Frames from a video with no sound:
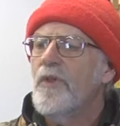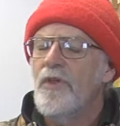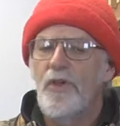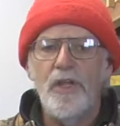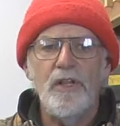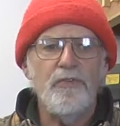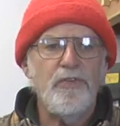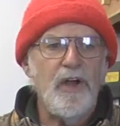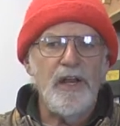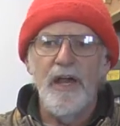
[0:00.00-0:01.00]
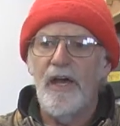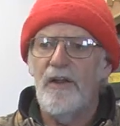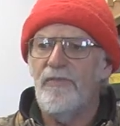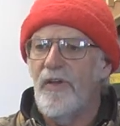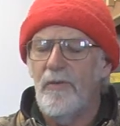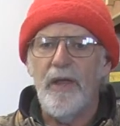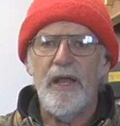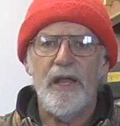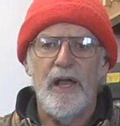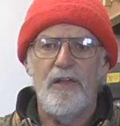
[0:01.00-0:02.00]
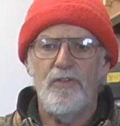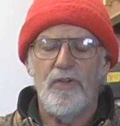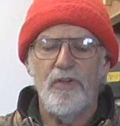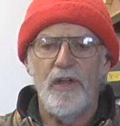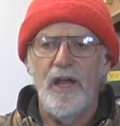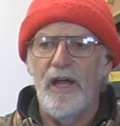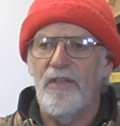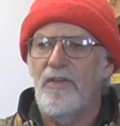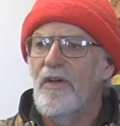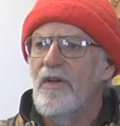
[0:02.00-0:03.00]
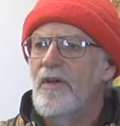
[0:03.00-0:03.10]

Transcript: you need to find out if they're bad guys or good guys.